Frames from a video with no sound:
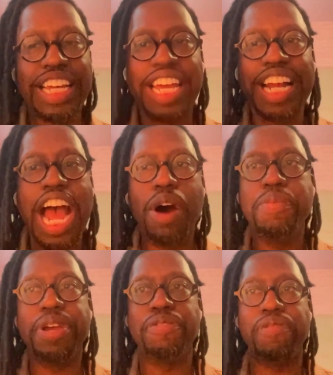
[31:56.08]
And how we
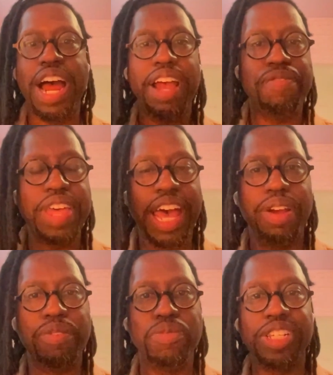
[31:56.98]
arrived at
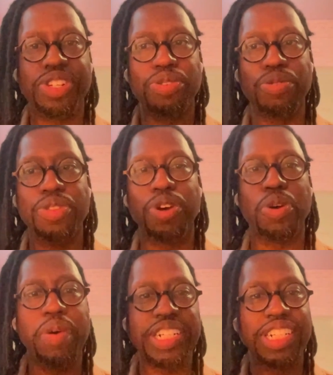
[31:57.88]
was through the
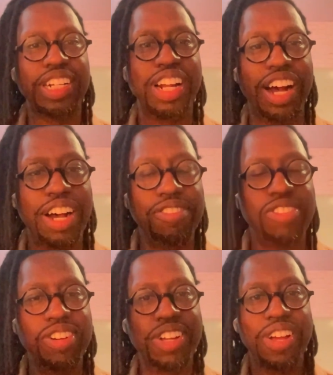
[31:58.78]
question of
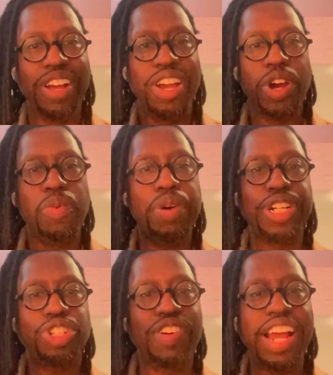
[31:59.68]
we're
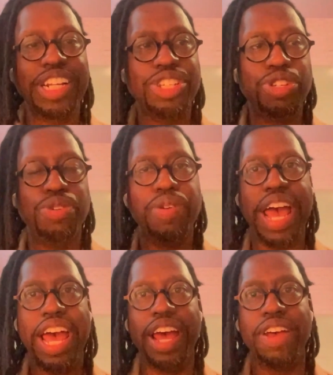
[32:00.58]
trying to
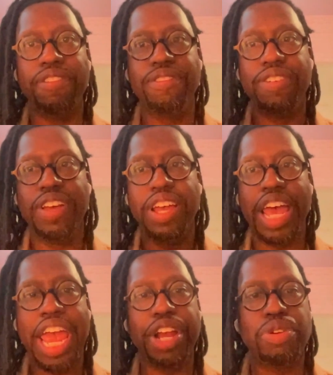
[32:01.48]
have
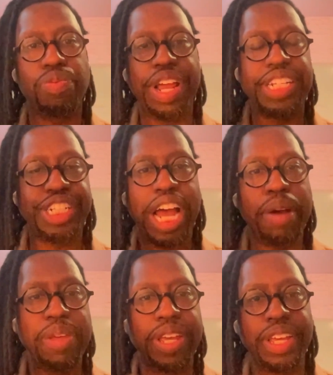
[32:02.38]
a great
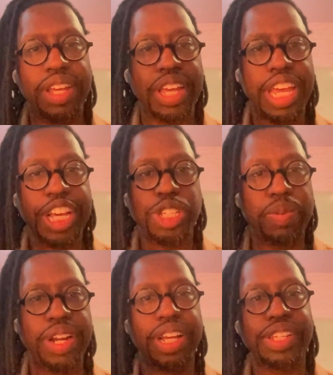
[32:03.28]
shopping
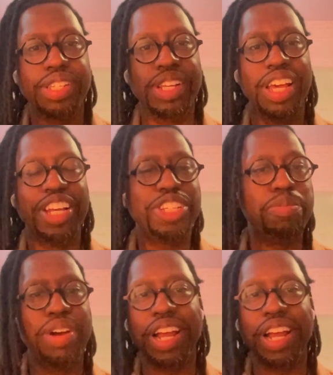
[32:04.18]
experience to bring